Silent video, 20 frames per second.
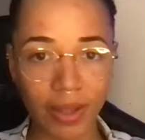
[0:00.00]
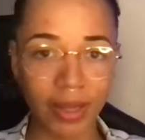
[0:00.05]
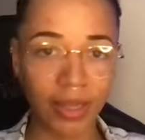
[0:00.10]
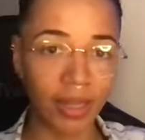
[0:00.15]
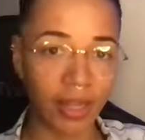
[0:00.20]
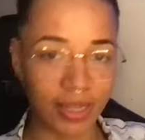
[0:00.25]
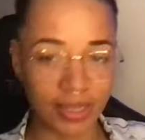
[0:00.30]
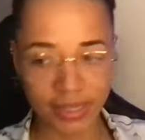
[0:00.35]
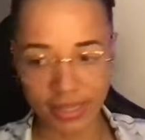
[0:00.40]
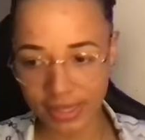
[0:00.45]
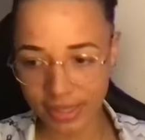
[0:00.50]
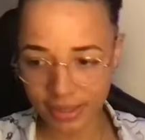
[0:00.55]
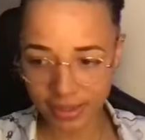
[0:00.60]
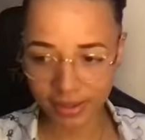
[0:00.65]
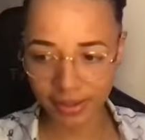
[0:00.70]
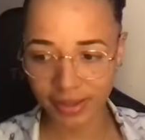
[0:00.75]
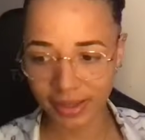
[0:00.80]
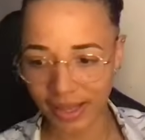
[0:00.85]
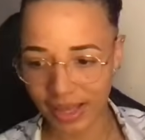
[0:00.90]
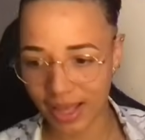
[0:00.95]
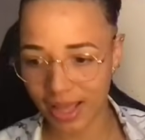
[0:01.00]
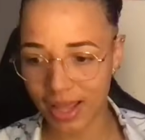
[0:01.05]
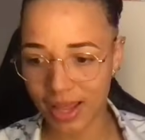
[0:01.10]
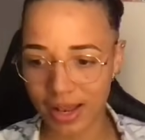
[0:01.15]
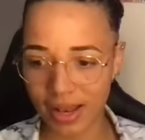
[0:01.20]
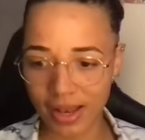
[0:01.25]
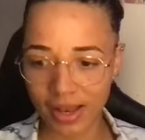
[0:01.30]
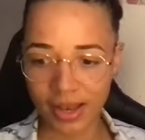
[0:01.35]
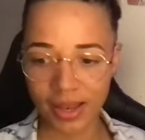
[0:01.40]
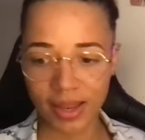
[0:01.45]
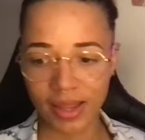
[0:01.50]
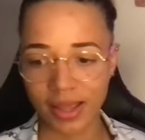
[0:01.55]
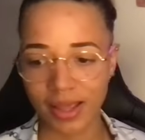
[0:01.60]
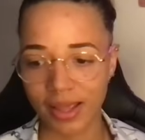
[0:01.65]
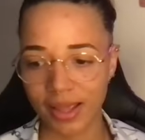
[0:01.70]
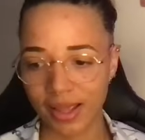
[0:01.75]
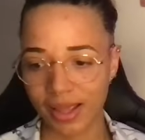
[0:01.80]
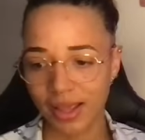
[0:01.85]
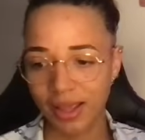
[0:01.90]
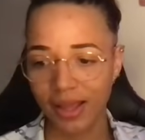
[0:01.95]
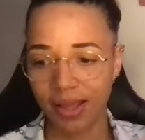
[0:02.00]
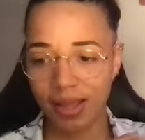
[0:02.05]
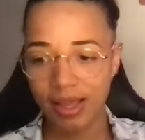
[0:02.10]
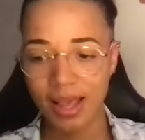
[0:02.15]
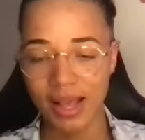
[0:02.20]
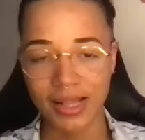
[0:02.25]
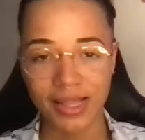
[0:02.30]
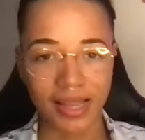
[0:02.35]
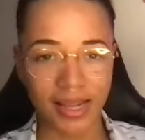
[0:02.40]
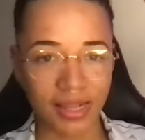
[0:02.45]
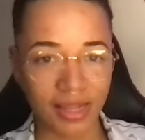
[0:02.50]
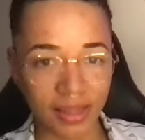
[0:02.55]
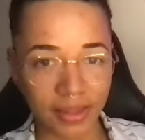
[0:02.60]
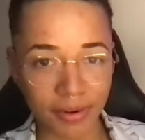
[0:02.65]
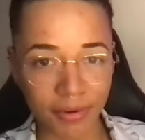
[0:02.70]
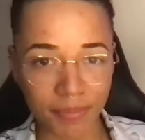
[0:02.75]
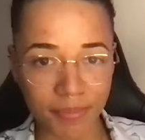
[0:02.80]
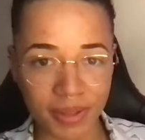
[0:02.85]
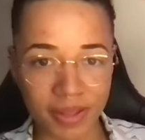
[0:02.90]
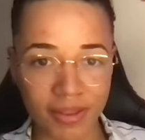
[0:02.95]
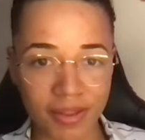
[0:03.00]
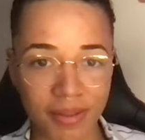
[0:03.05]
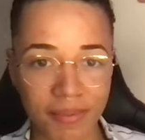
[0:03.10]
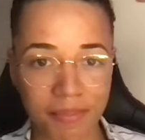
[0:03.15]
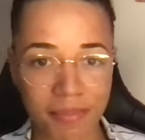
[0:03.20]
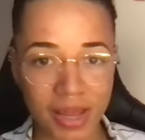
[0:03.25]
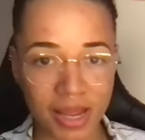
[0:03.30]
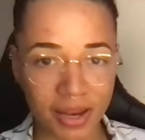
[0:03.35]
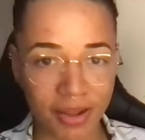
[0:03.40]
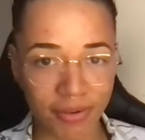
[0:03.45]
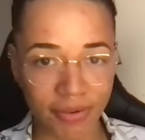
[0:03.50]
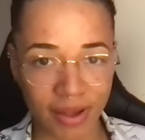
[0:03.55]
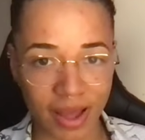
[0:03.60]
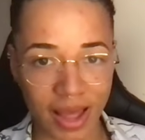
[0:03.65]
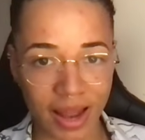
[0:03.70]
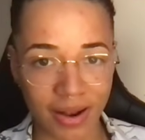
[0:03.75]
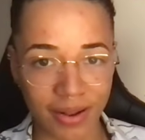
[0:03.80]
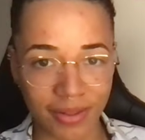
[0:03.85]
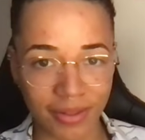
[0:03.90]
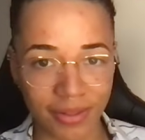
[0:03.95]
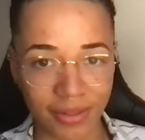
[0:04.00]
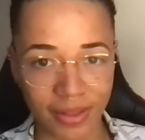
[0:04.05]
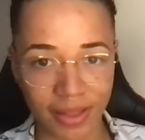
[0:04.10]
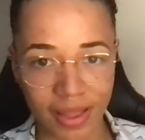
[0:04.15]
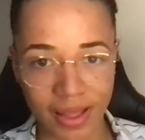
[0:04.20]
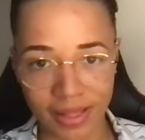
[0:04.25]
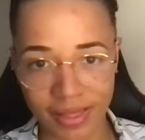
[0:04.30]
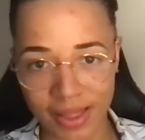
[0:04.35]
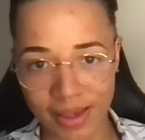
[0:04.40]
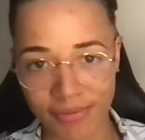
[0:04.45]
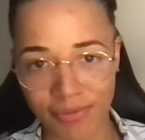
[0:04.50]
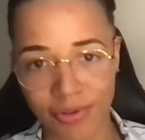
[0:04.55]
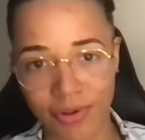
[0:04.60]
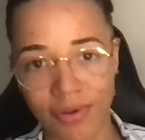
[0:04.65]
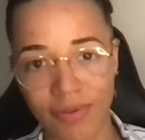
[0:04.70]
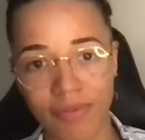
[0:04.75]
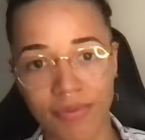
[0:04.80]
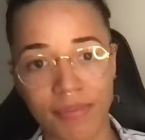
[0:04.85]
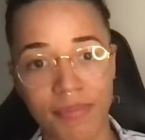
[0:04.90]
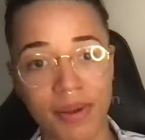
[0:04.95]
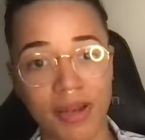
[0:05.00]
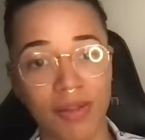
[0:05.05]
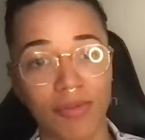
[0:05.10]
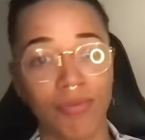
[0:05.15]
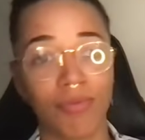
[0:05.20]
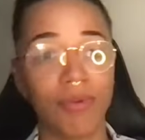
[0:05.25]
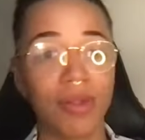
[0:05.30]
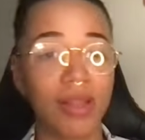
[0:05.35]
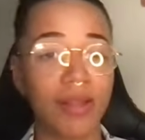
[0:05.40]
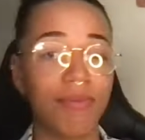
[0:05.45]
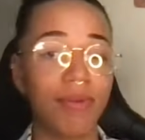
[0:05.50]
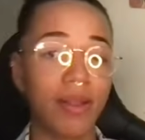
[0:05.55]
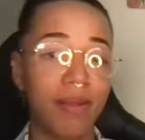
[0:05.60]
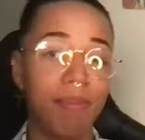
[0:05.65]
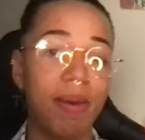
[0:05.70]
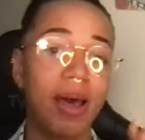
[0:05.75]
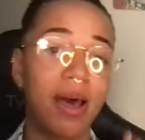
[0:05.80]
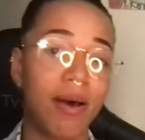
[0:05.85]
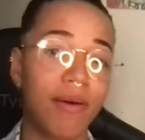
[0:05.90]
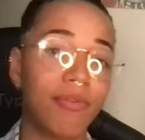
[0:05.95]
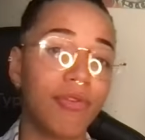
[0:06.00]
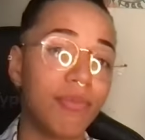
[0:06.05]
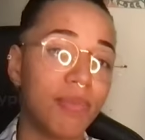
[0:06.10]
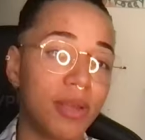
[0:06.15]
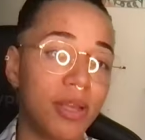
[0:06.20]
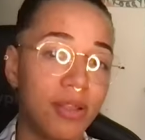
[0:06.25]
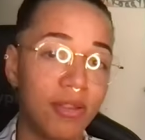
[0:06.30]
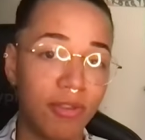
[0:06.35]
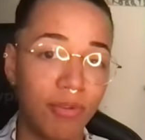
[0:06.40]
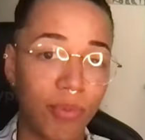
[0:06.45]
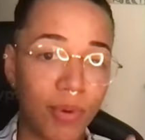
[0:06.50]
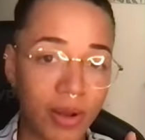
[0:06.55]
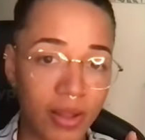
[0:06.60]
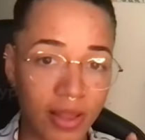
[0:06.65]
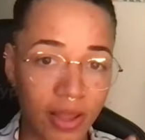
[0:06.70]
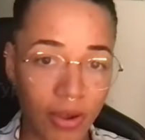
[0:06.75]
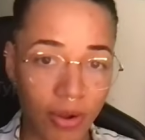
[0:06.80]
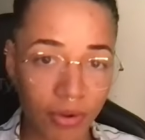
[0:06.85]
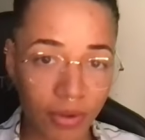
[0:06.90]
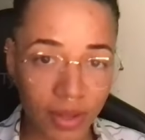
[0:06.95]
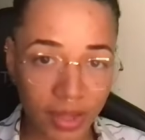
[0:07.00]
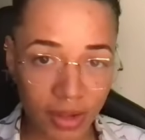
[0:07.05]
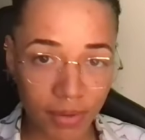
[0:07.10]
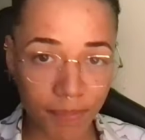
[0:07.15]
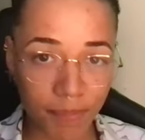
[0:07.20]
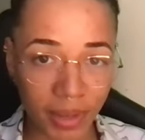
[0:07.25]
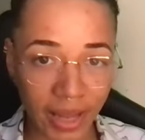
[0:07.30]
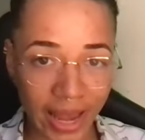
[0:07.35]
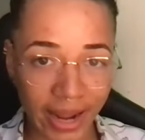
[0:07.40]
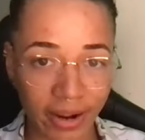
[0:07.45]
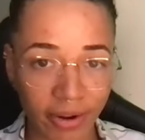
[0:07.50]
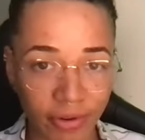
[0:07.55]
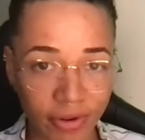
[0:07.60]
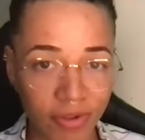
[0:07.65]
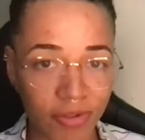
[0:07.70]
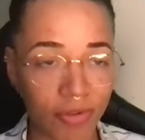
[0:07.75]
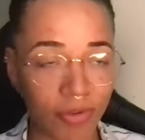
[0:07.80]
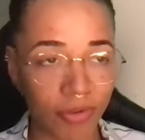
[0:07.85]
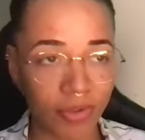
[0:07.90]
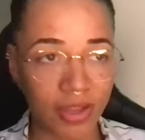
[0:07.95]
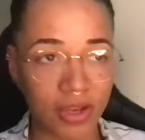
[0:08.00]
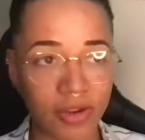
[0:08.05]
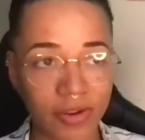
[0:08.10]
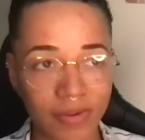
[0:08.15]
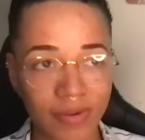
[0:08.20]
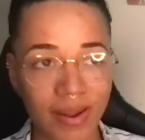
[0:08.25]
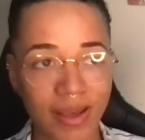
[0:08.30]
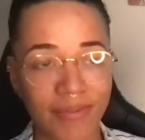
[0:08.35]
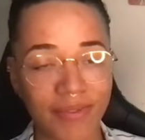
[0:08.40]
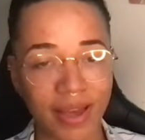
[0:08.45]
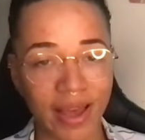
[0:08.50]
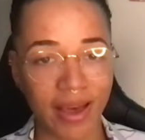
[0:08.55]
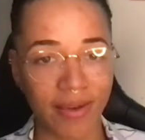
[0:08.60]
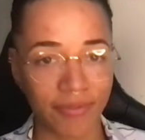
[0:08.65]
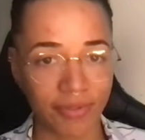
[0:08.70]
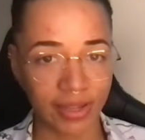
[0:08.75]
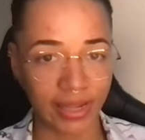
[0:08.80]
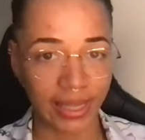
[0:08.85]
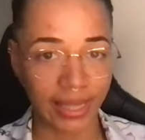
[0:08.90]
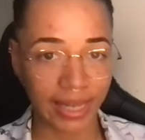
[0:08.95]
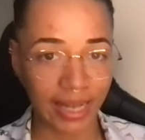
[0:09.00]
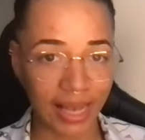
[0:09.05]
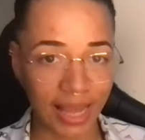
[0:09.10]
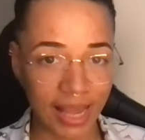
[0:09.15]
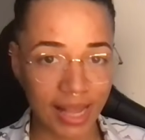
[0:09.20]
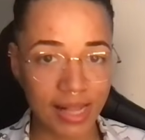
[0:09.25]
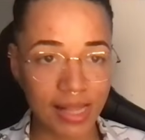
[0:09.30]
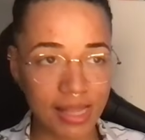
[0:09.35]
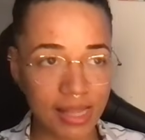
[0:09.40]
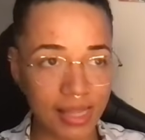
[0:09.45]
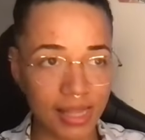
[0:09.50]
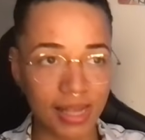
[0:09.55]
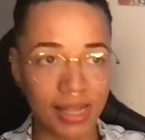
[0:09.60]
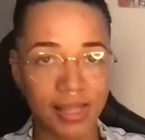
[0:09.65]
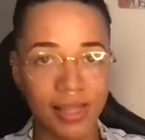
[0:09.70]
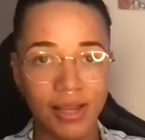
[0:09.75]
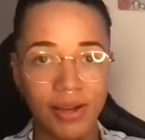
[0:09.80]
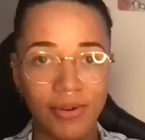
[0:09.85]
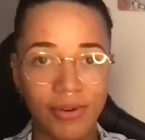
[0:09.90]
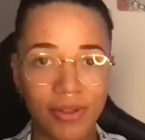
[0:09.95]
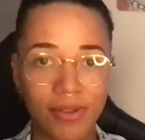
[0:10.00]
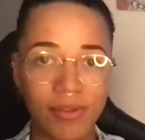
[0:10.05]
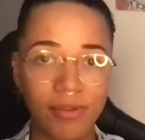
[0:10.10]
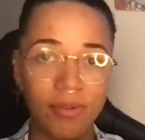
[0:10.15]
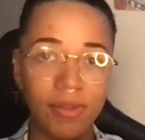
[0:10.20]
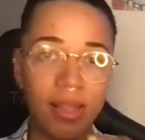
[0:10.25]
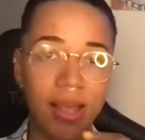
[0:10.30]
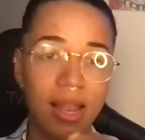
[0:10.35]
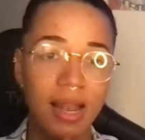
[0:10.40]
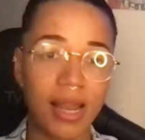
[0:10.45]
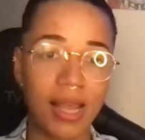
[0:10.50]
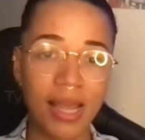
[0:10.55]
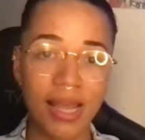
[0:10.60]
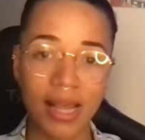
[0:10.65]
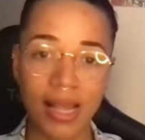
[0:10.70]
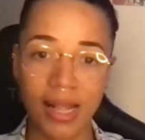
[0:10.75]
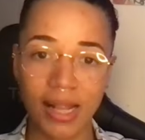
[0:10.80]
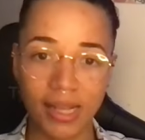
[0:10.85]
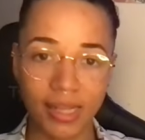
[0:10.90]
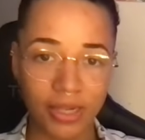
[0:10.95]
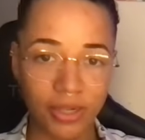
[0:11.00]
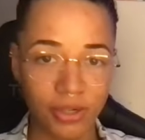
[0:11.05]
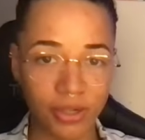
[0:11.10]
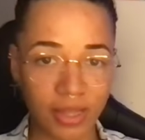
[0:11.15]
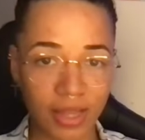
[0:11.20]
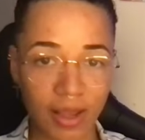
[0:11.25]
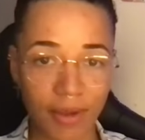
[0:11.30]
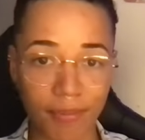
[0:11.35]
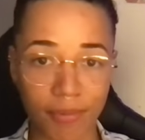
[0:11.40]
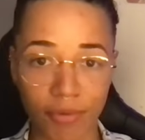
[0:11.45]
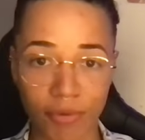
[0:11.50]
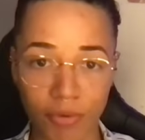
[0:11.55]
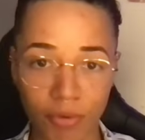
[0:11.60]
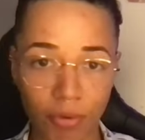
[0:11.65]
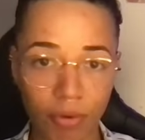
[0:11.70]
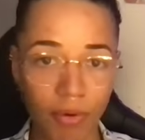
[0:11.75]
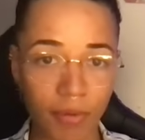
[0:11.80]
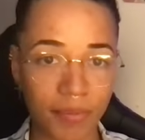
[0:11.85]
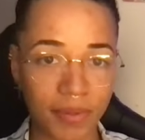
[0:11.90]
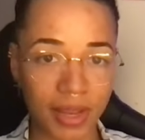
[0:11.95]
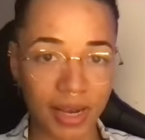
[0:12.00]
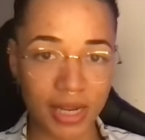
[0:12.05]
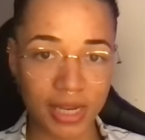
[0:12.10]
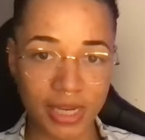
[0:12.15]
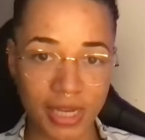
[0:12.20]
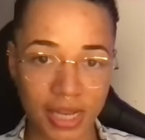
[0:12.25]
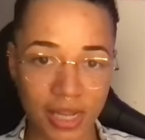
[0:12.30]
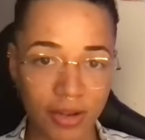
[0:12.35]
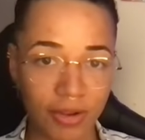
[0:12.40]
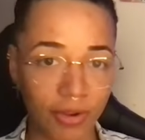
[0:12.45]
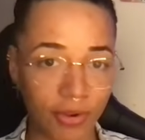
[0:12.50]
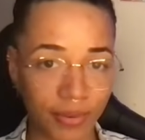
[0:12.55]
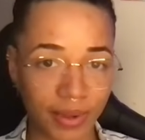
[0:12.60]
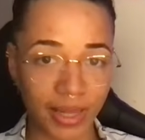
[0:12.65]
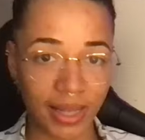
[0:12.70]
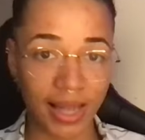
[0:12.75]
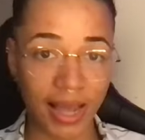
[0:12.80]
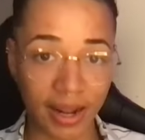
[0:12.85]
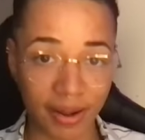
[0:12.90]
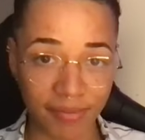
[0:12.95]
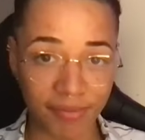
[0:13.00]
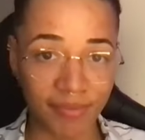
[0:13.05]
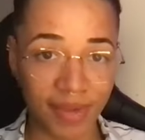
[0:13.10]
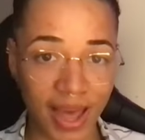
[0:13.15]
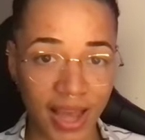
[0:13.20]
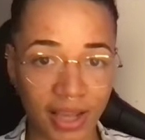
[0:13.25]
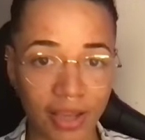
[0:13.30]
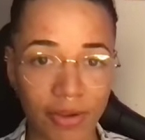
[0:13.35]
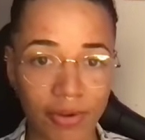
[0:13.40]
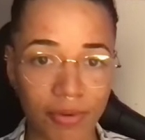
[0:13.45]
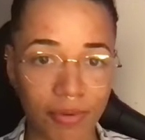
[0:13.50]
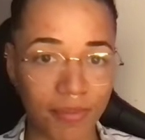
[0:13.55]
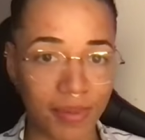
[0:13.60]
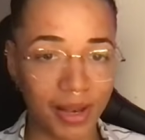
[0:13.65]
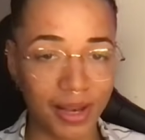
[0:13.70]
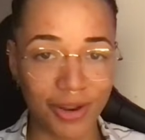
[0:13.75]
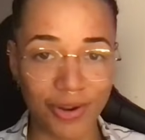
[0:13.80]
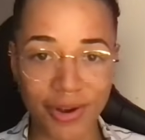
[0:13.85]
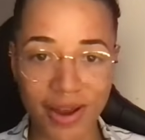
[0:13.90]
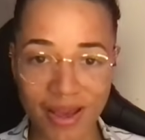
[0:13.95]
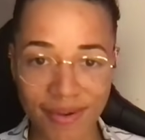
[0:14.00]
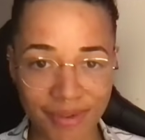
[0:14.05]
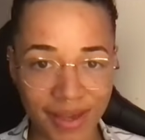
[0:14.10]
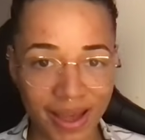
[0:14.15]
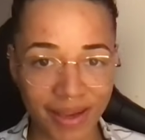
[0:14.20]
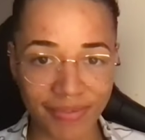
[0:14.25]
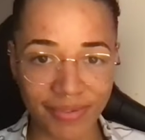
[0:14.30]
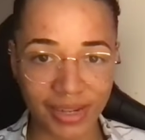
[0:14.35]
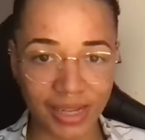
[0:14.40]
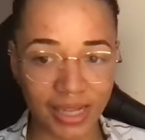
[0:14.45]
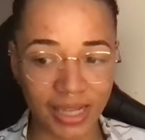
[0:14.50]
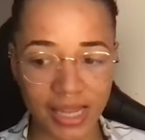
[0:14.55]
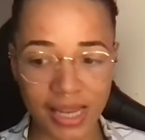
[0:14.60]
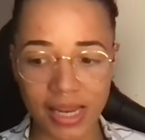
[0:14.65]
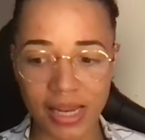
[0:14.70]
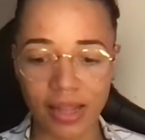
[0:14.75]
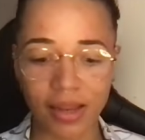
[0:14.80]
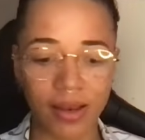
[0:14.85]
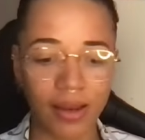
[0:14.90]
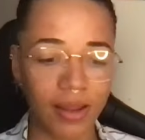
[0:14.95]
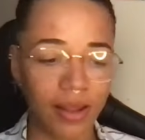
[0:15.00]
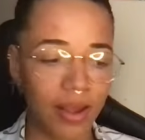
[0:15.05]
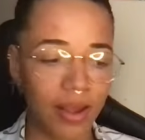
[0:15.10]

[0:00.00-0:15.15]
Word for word: clusters and yeah, it's like the little bits of the meteorite left over, but it's really, really powerful because it's one of the only black crystals that you never have to cleanse. It's a crystal that literally absorbs energy into it like a vacuum and you never have to clean it.